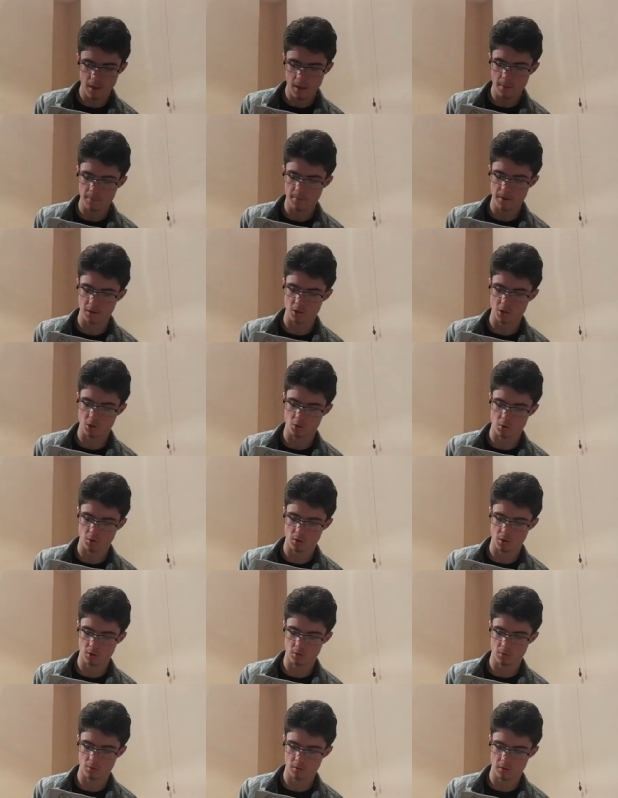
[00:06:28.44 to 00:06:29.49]
Make sure
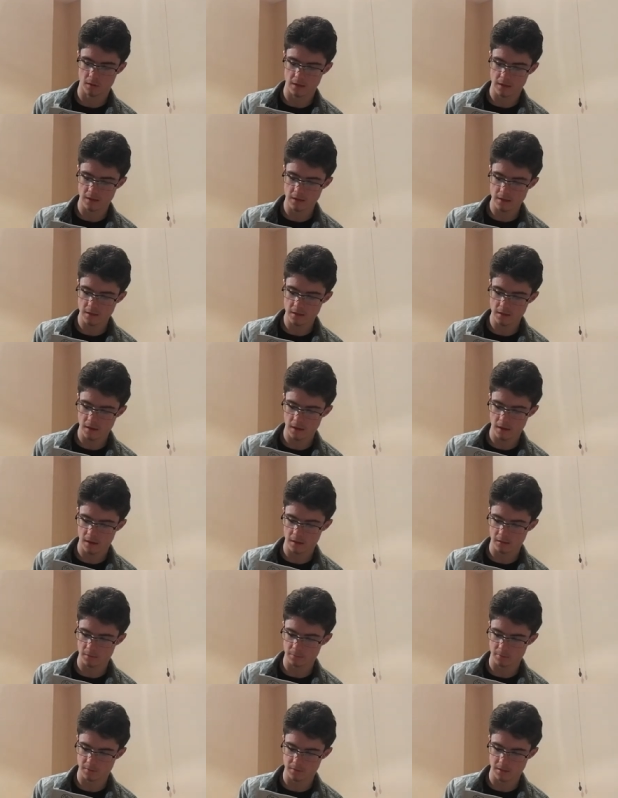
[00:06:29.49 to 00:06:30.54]
you clean and
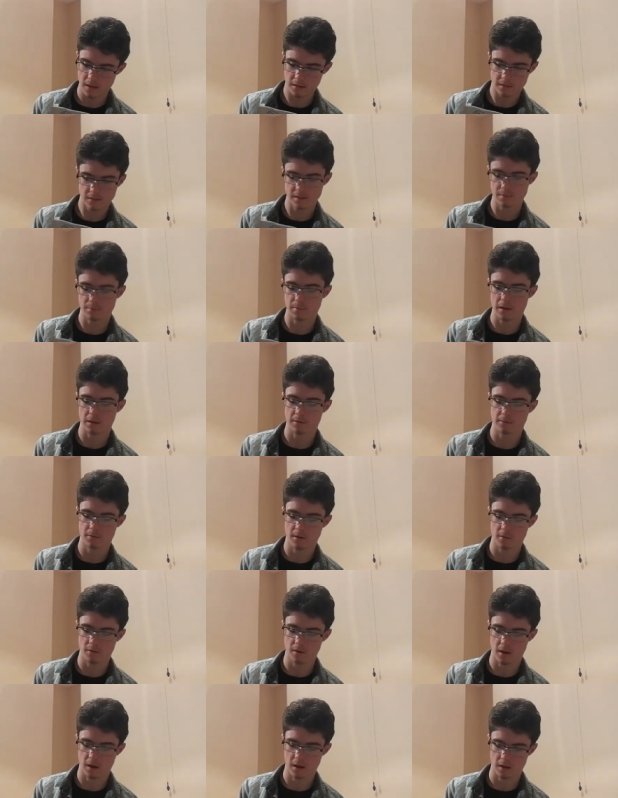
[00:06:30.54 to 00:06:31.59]
protect this microphone
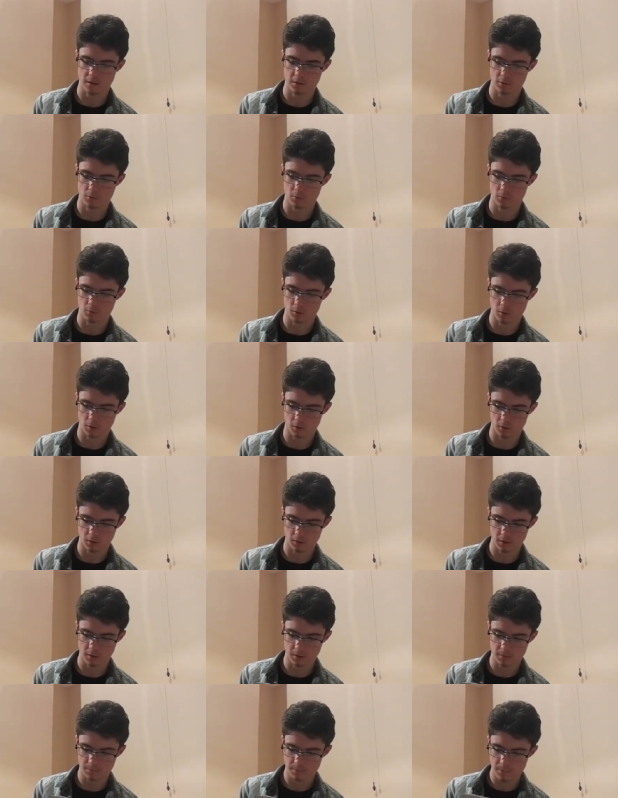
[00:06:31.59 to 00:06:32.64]
at all cost.